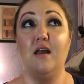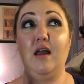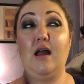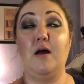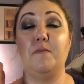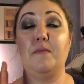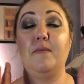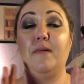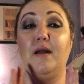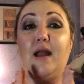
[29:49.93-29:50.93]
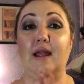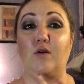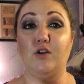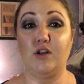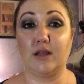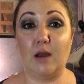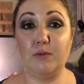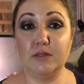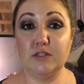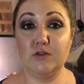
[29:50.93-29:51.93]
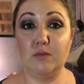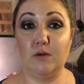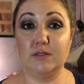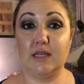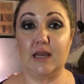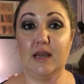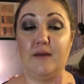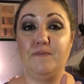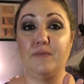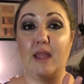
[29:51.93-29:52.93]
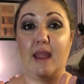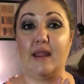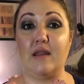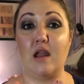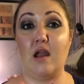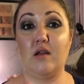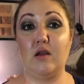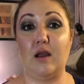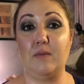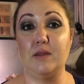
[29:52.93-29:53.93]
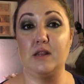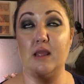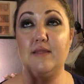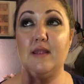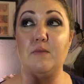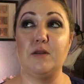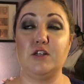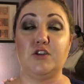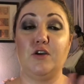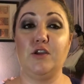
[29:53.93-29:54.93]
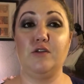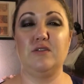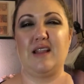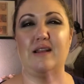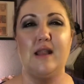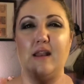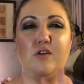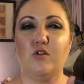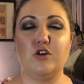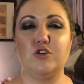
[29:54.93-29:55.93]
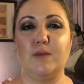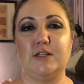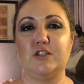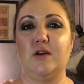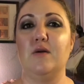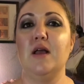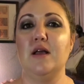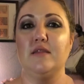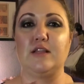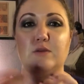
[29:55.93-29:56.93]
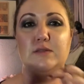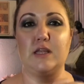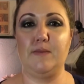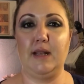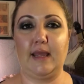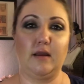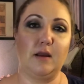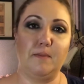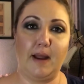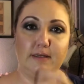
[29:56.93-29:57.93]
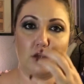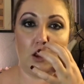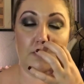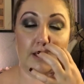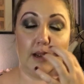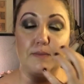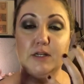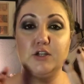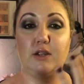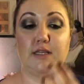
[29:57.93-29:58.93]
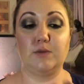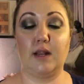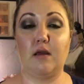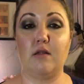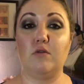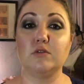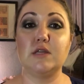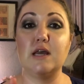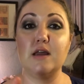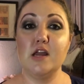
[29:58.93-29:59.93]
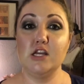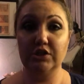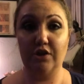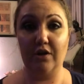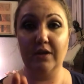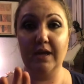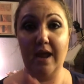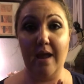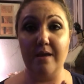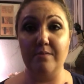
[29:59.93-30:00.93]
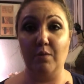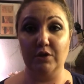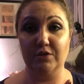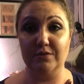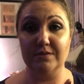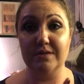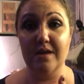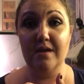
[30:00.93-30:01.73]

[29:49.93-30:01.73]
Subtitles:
I ordered a couple things from Ulta. I and then I'm gonna show you, I didn't order too much, so that's why it's gonna be like a combined haul, but I'm gonna show you guys what I got at Ulta, Target, and Marshalls.